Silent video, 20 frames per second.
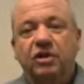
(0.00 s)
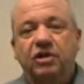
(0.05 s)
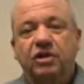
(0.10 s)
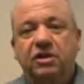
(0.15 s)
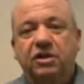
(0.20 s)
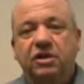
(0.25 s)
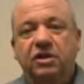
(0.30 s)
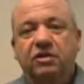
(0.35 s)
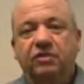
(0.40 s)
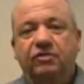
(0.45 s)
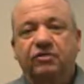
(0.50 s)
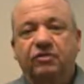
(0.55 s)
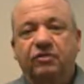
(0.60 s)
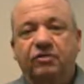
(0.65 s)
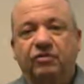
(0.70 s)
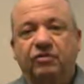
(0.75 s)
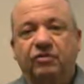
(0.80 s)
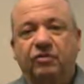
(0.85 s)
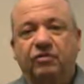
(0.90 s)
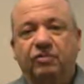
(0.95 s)
the
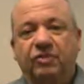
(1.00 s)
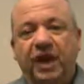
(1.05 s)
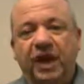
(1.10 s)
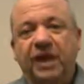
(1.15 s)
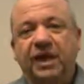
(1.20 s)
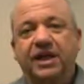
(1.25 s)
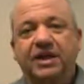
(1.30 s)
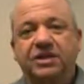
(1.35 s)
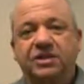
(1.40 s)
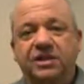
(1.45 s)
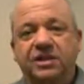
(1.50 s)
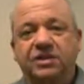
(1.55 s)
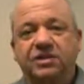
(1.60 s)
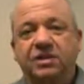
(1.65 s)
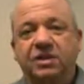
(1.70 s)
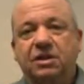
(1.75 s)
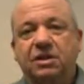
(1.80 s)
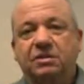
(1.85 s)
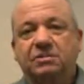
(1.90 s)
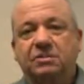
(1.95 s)
banking
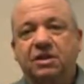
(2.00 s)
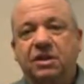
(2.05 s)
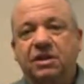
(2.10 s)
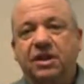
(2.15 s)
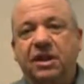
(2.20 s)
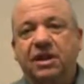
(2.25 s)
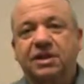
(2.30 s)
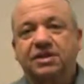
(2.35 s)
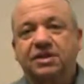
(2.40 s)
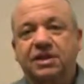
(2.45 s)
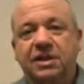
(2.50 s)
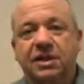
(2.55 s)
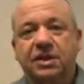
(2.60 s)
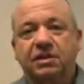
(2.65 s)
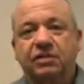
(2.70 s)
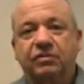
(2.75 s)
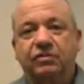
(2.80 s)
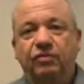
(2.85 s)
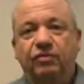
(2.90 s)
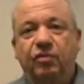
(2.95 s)
system that is
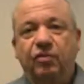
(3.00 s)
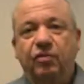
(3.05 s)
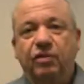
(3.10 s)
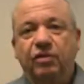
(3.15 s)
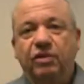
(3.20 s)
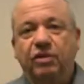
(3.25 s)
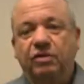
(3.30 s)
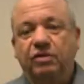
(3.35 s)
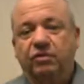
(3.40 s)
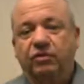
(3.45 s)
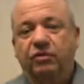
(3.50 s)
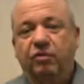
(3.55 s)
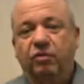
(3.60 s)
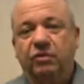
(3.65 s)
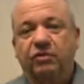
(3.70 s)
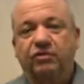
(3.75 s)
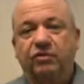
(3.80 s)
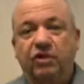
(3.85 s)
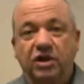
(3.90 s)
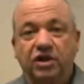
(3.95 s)
needed for the
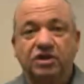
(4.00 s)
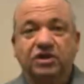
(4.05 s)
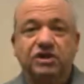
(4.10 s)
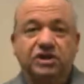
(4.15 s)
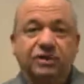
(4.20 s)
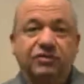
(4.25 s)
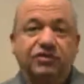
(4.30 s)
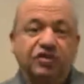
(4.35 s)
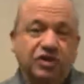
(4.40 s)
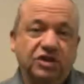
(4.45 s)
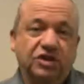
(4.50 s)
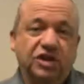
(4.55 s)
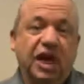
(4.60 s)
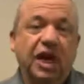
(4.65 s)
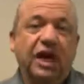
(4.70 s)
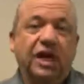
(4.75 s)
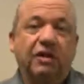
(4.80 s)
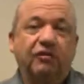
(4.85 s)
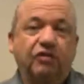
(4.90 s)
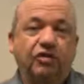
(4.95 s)
functions of
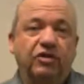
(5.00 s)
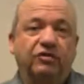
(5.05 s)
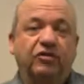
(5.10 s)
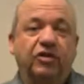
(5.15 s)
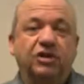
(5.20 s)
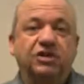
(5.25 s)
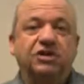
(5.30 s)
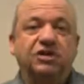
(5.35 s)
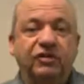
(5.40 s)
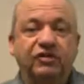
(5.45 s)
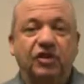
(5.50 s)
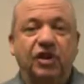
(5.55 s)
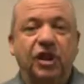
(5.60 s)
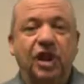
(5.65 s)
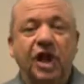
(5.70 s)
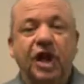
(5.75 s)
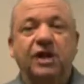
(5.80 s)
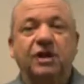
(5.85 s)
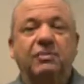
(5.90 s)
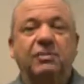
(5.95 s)
society, for the functions of the
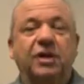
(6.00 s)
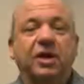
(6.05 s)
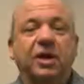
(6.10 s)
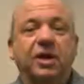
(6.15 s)
economy.